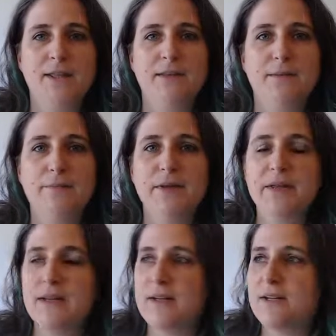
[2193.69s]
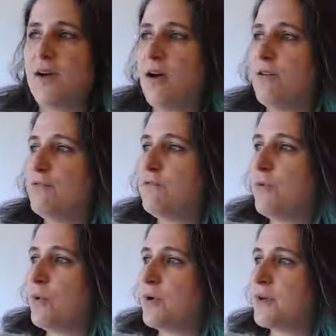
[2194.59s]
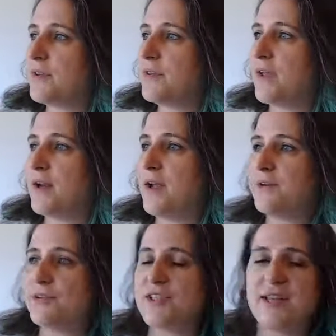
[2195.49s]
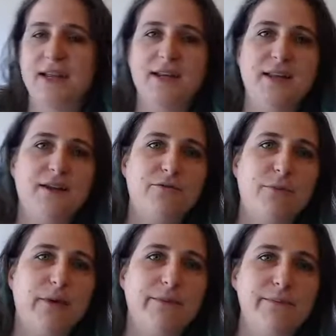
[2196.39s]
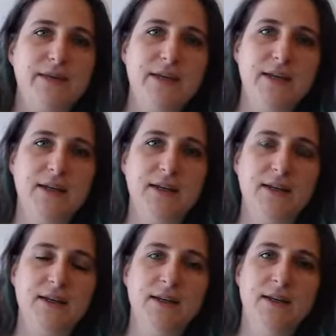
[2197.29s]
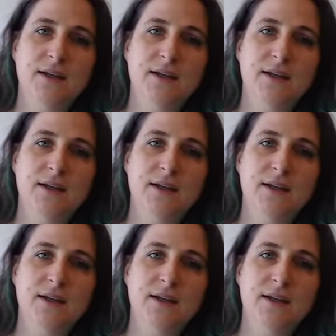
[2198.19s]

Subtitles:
The ability to call forth an understanding of well-being